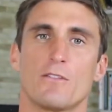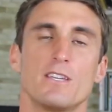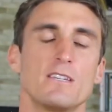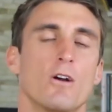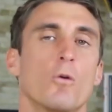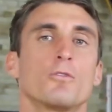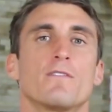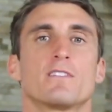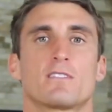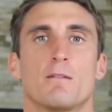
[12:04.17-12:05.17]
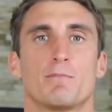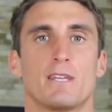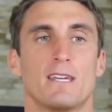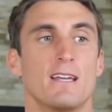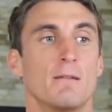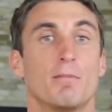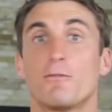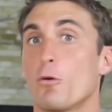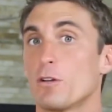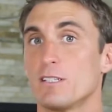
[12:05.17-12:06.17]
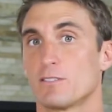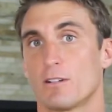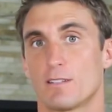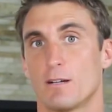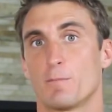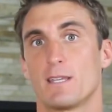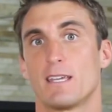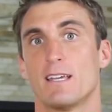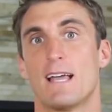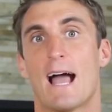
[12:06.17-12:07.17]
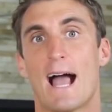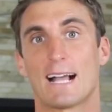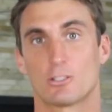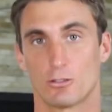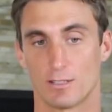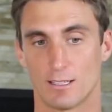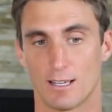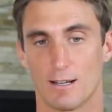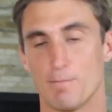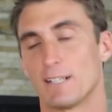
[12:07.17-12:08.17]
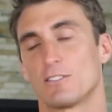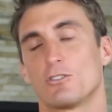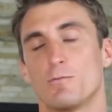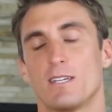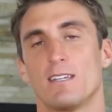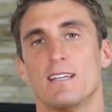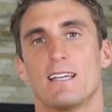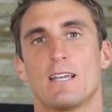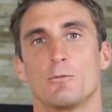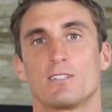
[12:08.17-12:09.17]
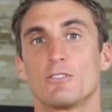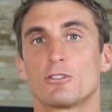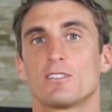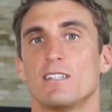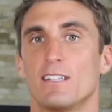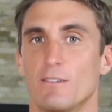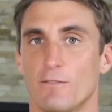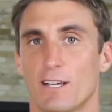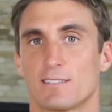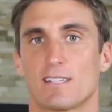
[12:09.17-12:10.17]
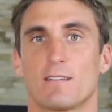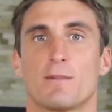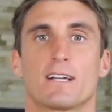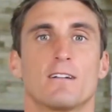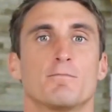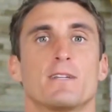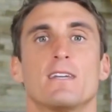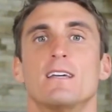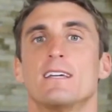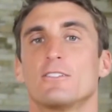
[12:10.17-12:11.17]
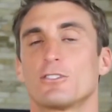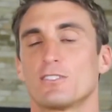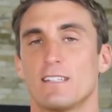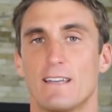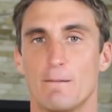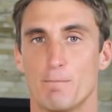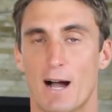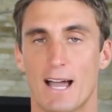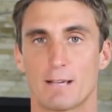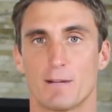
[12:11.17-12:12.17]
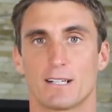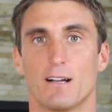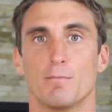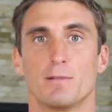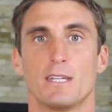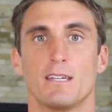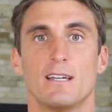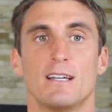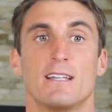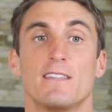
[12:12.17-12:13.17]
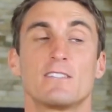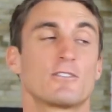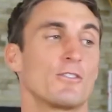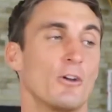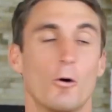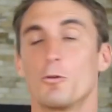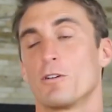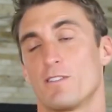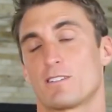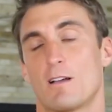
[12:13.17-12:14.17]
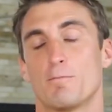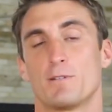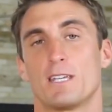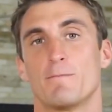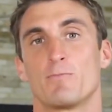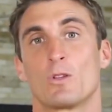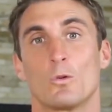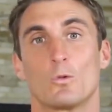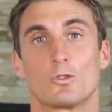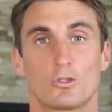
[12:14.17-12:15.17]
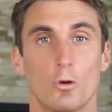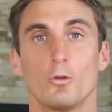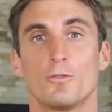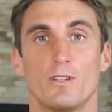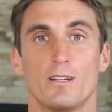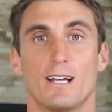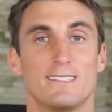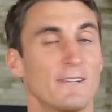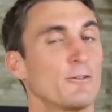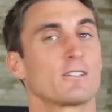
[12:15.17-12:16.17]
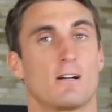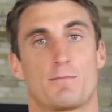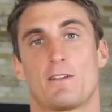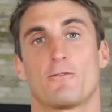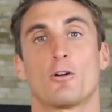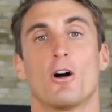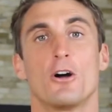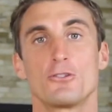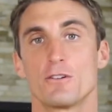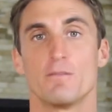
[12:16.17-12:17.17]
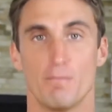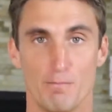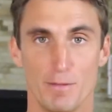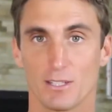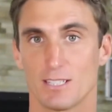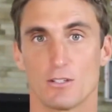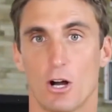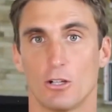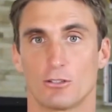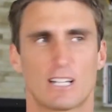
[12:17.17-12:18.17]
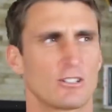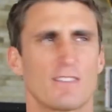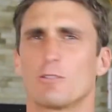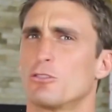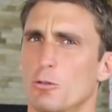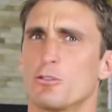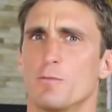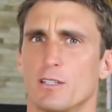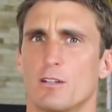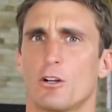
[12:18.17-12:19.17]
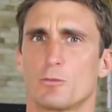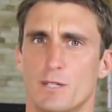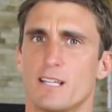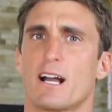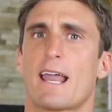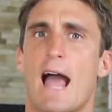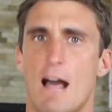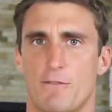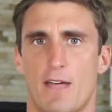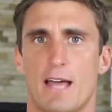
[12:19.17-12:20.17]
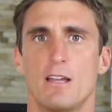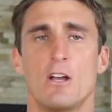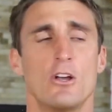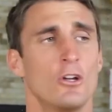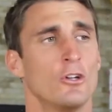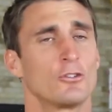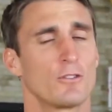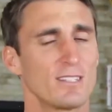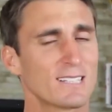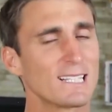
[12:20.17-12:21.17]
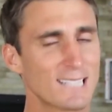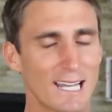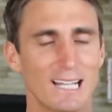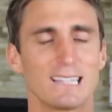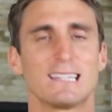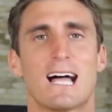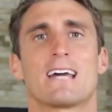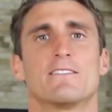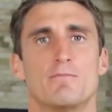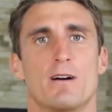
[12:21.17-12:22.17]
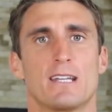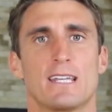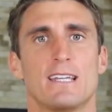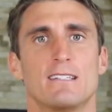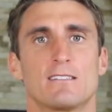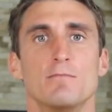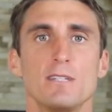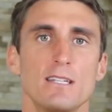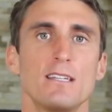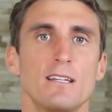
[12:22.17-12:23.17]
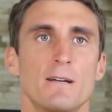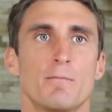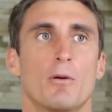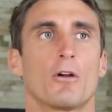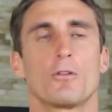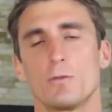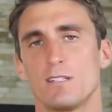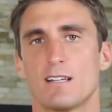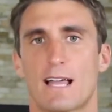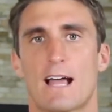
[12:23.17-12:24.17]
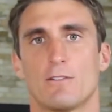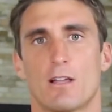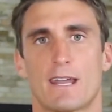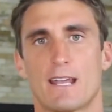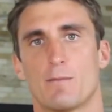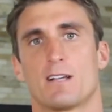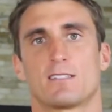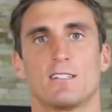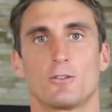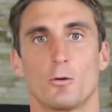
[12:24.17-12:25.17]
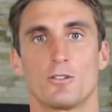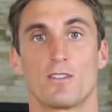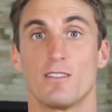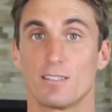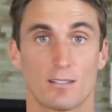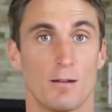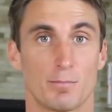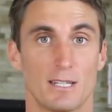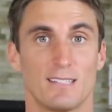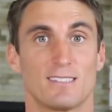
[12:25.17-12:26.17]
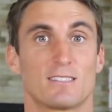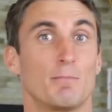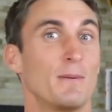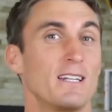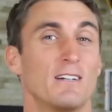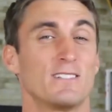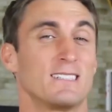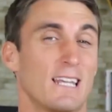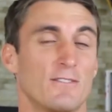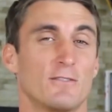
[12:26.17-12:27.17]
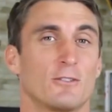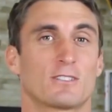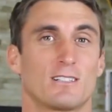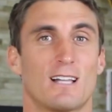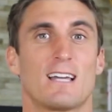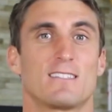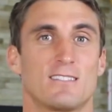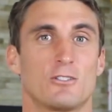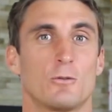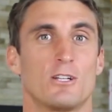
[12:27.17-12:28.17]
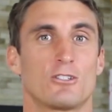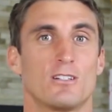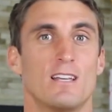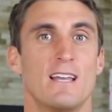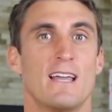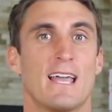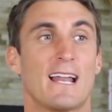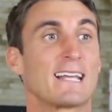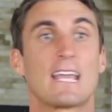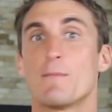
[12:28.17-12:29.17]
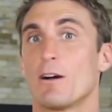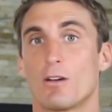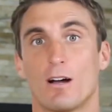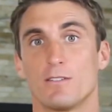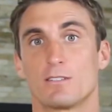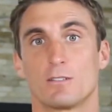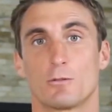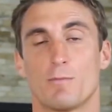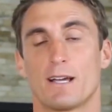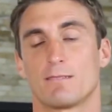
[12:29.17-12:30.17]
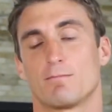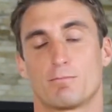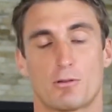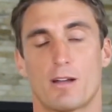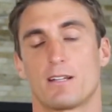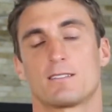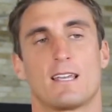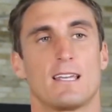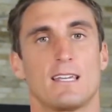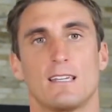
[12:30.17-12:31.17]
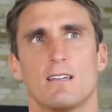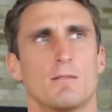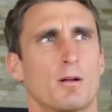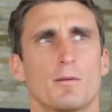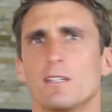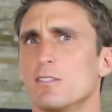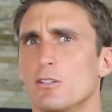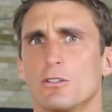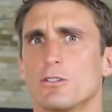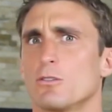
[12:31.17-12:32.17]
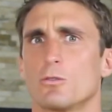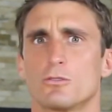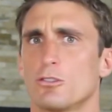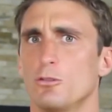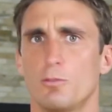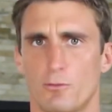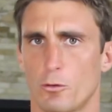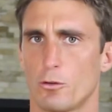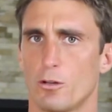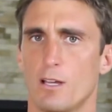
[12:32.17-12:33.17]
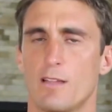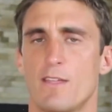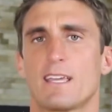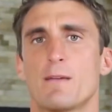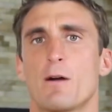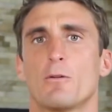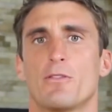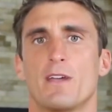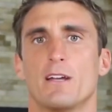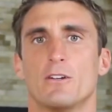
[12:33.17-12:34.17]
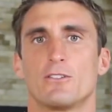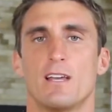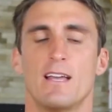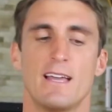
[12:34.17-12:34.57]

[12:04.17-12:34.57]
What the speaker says: The owner of this company, before he started the company, actually messaged me and was interested in investing in my company, interested in buying my company. The owner of this company sold a different company for $100 million. Actually, I think it was $200 million, but he got half that. So this guy's got a lot of money. And to me, part of the reason I have a lot of animosity towards this company is it's a bit of a David versus Goliath situation. And I came out obviously with my product probably a year or two before they came out with theirs.